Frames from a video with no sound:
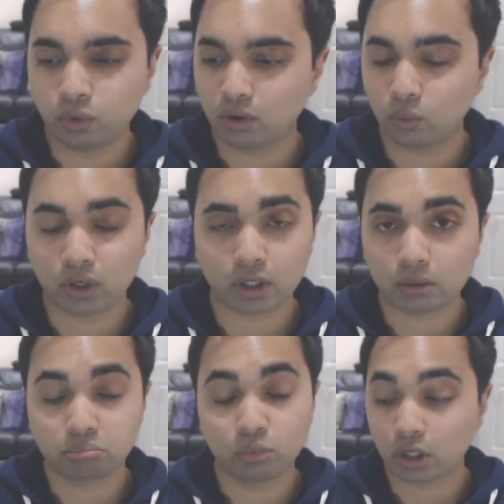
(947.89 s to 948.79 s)
whoa, what a
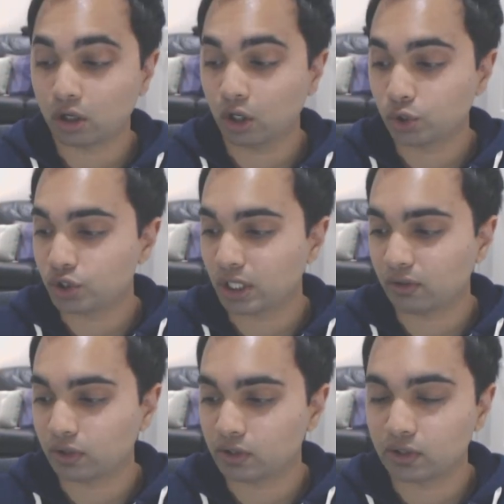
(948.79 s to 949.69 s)
what a close
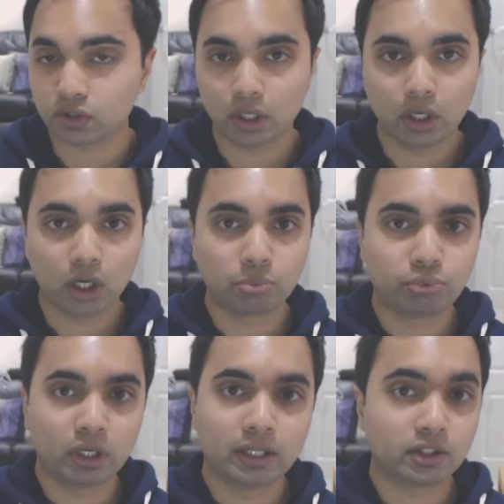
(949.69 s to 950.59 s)
shave this is a
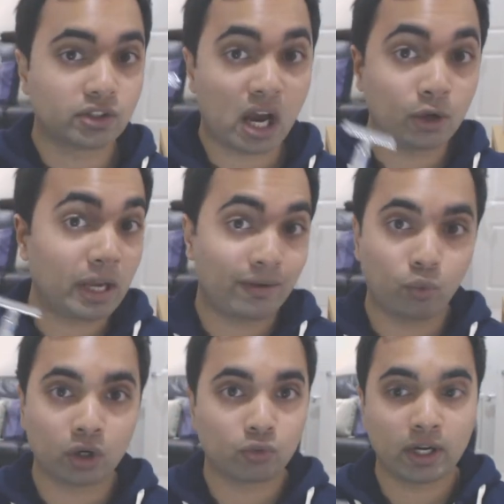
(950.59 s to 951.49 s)
brilliant this is, I only
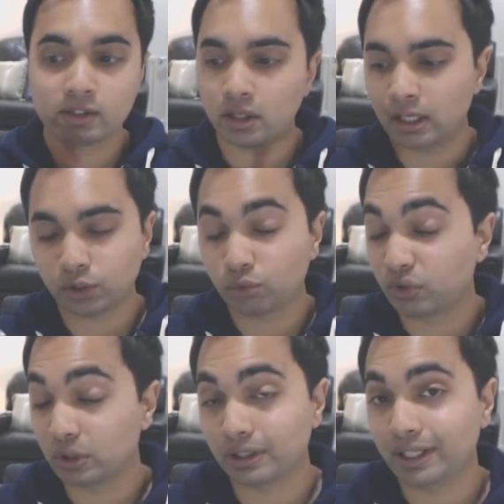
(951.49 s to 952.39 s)
have one razor I don't
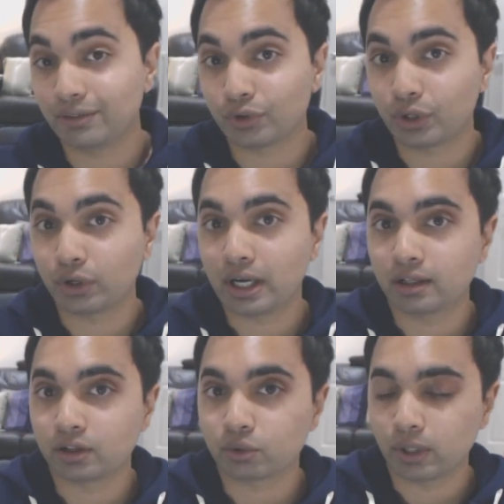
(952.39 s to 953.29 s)
feel the need for
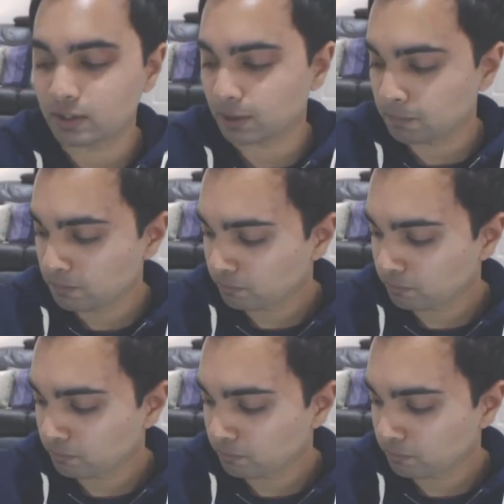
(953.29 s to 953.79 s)
another razor